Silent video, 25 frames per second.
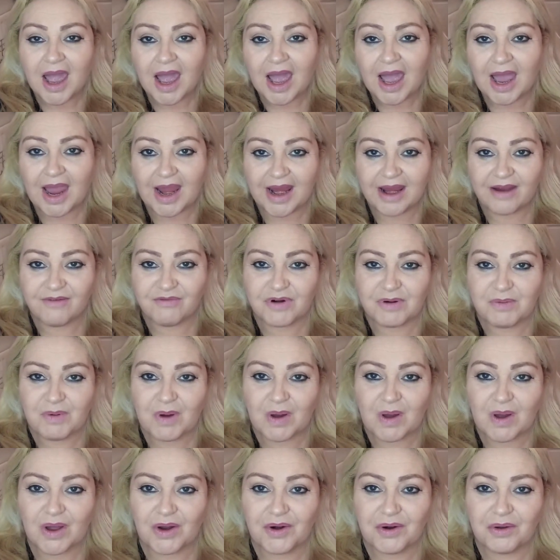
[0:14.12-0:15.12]
Hi
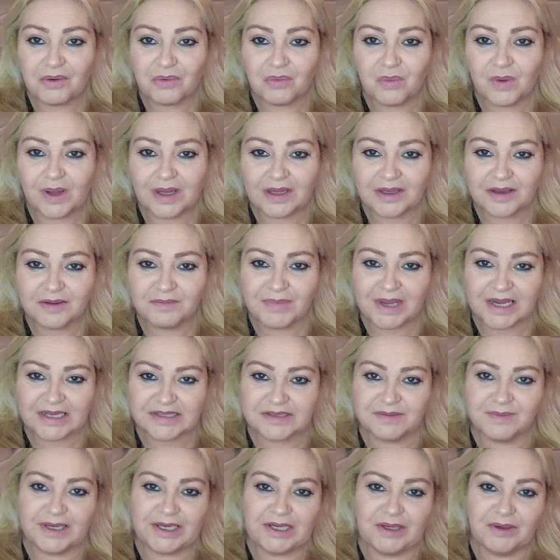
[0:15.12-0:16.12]
everyone, welcome
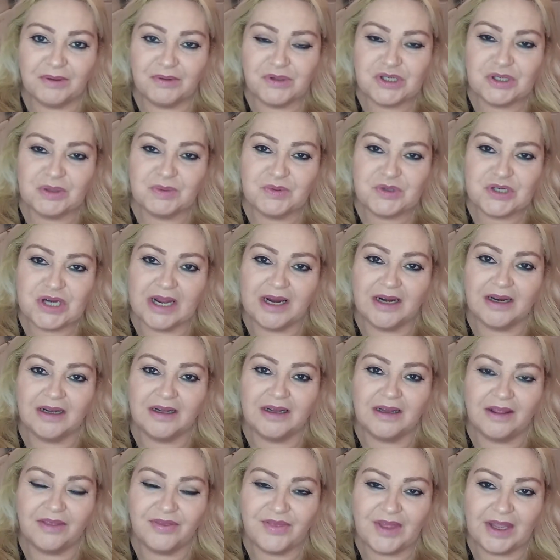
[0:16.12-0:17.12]
back to my YouTube
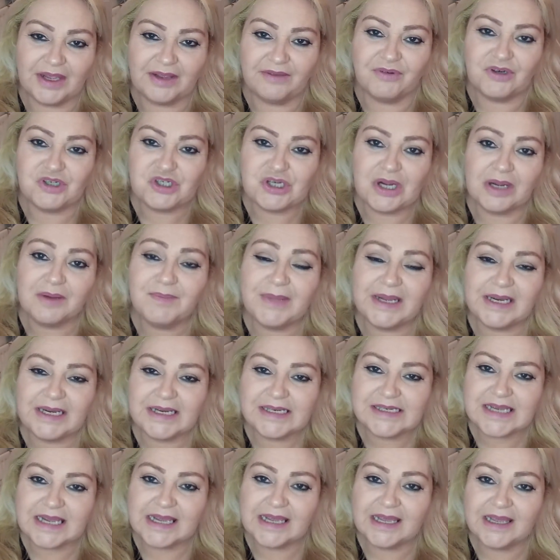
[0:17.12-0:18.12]
channel. Thank you for joining me
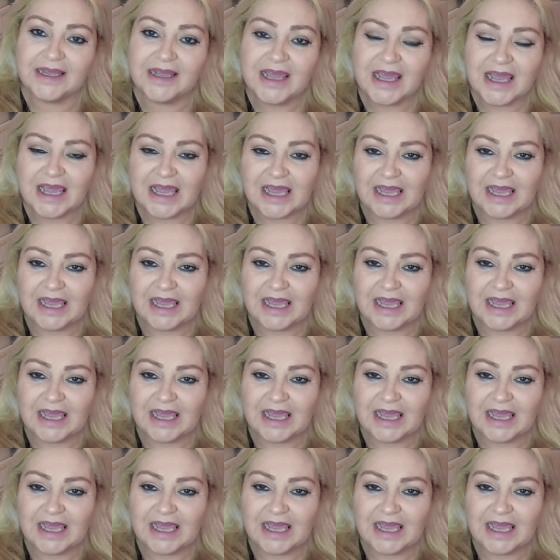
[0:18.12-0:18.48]
today.